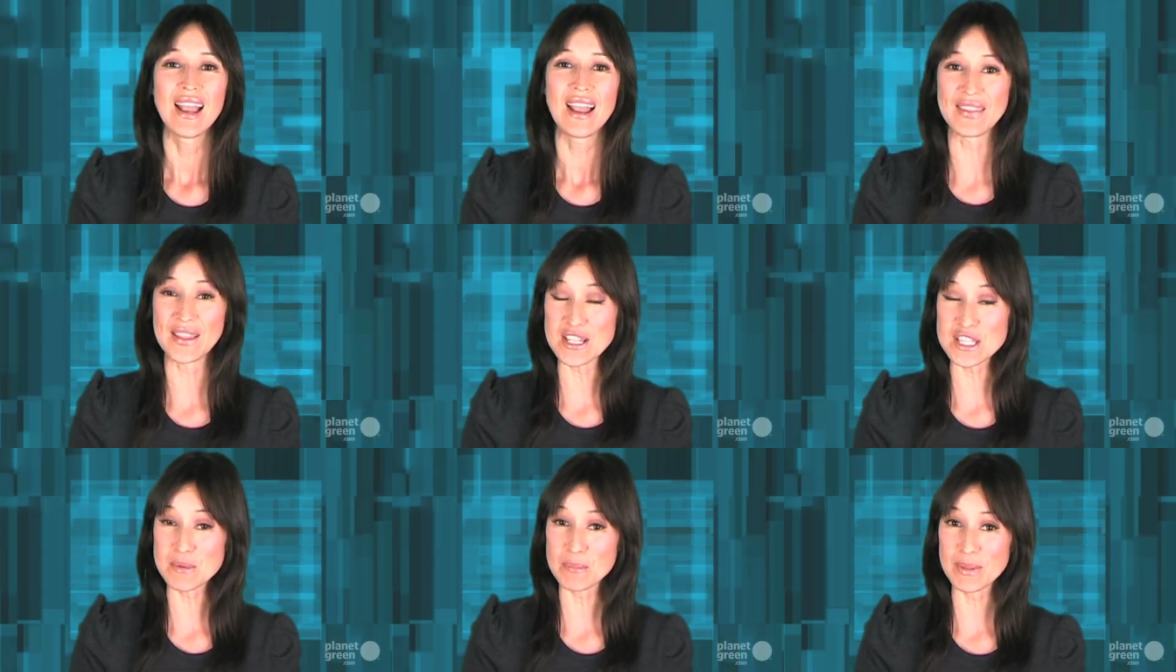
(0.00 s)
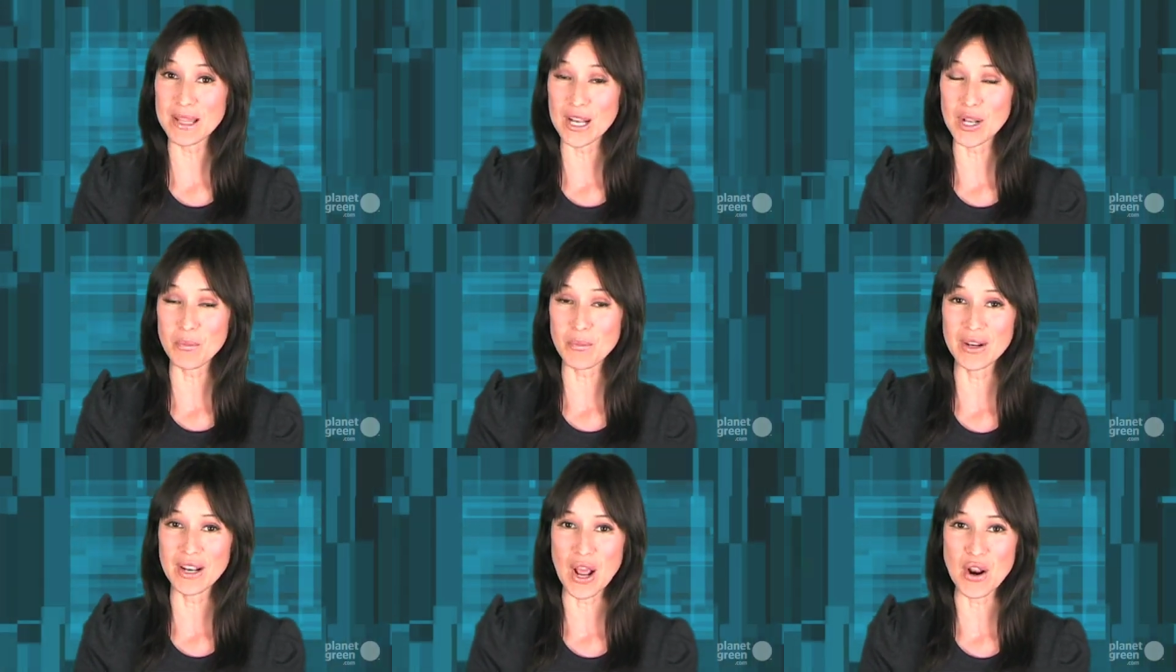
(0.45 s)
And that's the
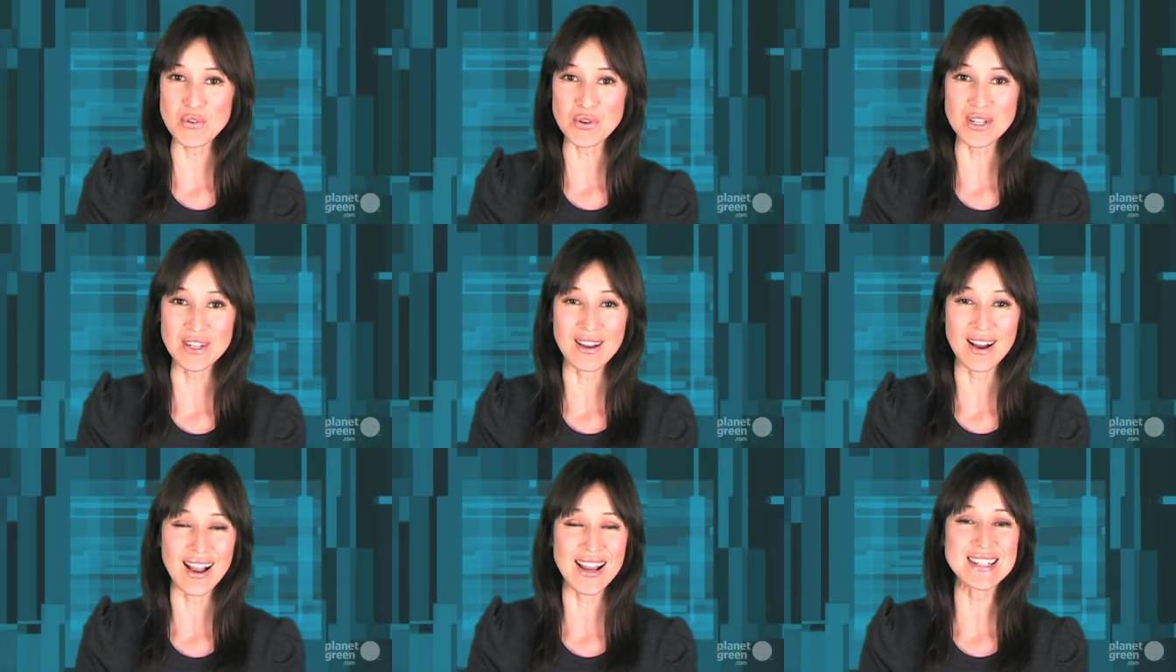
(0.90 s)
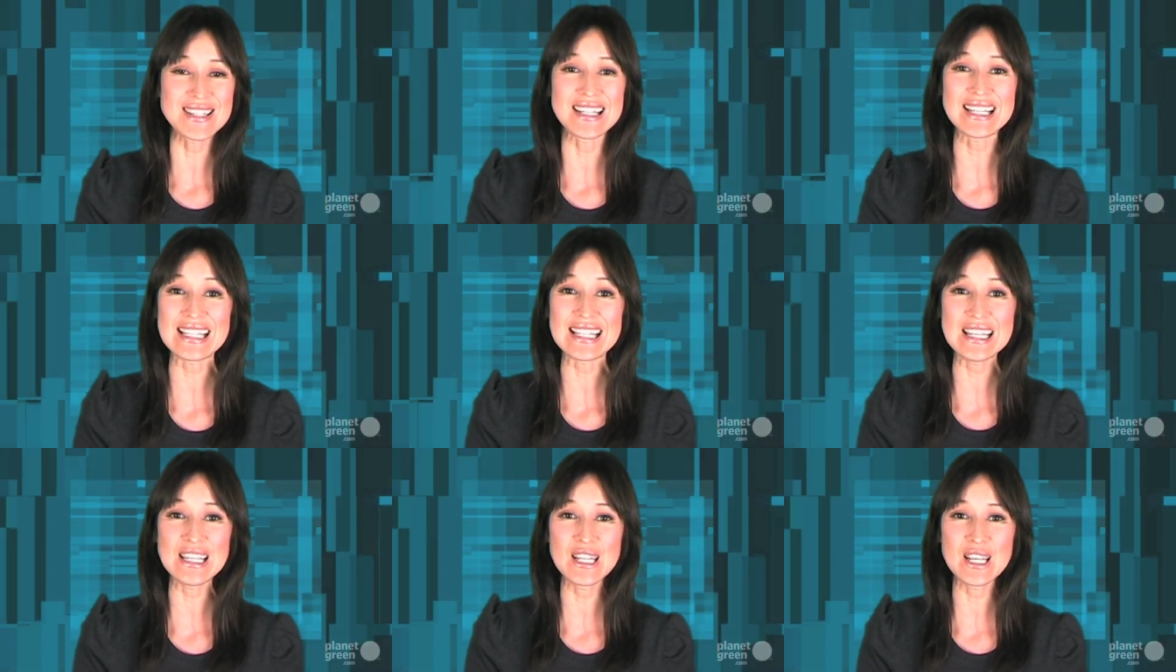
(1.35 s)
Planet one hundred guide to
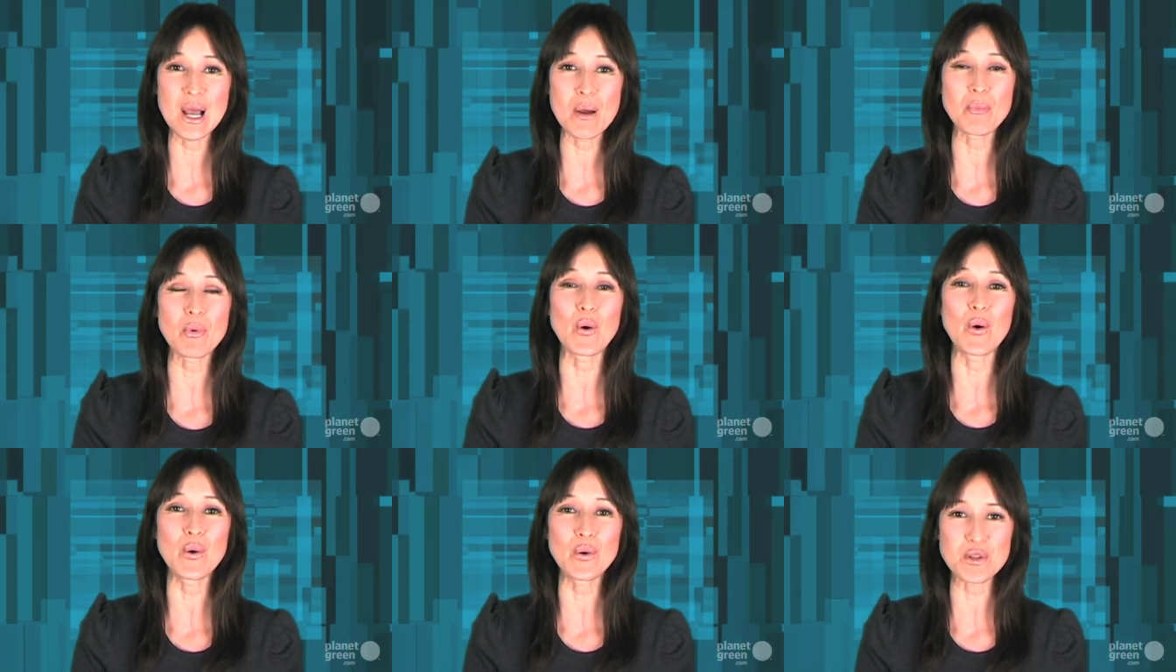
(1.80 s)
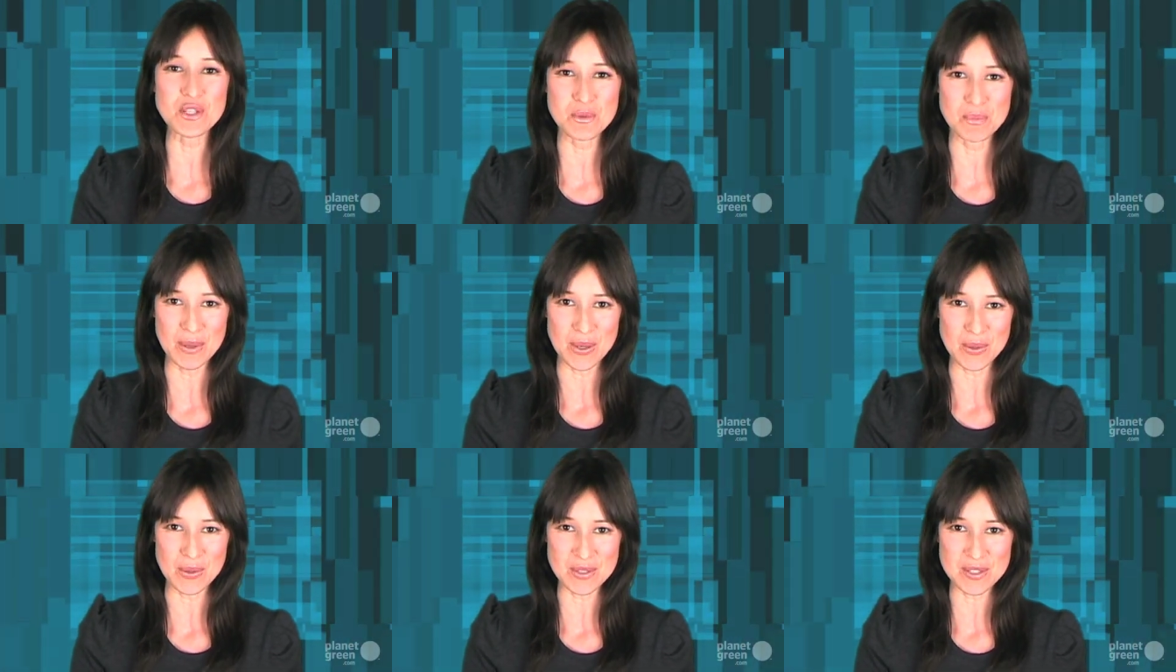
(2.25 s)
cleaning up oil
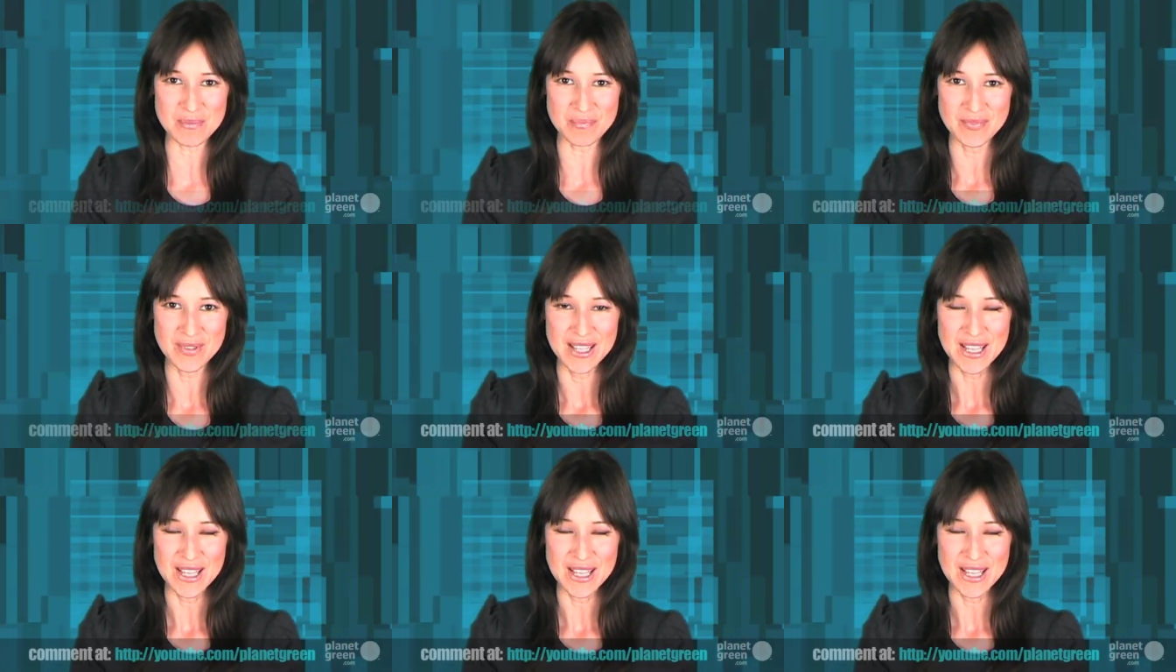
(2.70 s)
spills.